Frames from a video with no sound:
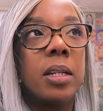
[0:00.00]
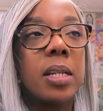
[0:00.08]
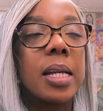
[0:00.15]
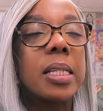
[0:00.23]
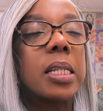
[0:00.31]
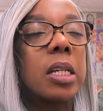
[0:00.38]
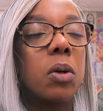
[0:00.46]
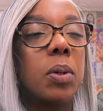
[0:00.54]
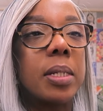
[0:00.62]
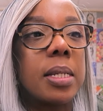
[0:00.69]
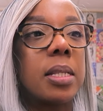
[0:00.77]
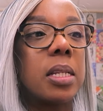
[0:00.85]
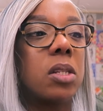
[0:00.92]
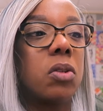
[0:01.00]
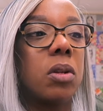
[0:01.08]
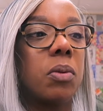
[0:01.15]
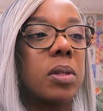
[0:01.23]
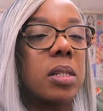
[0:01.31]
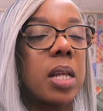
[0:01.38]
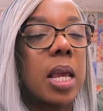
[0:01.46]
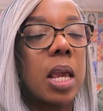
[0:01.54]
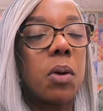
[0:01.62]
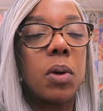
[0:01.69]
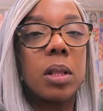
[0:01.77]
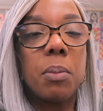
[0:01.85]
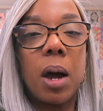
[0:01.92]
tests and quizzes the student was
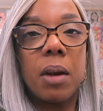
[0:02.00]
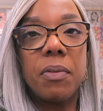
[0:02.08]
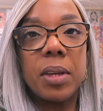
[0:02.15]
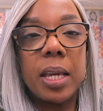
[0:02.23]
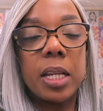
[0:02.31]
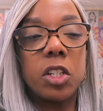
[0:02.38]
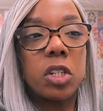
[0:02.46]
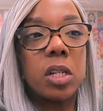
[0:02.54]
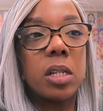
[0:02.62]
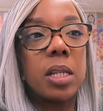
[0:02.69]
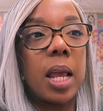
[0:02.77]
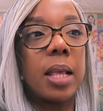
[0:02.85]
taking with modifications,